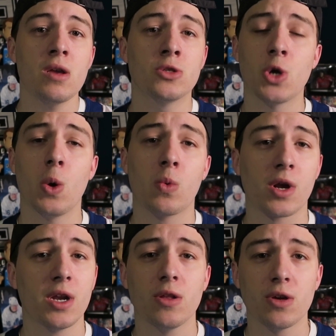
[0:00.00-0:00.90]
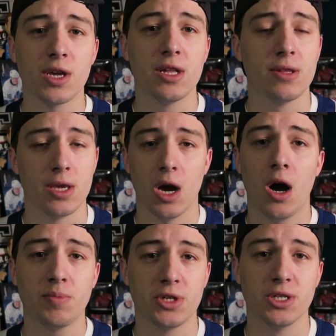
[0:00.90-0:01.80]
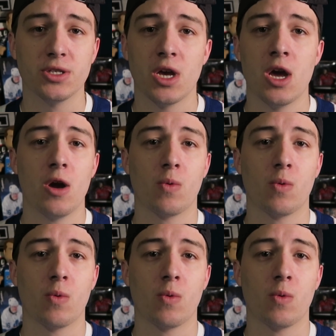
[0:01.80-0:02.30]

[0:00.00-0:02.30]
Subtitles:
So we're going to look into the options.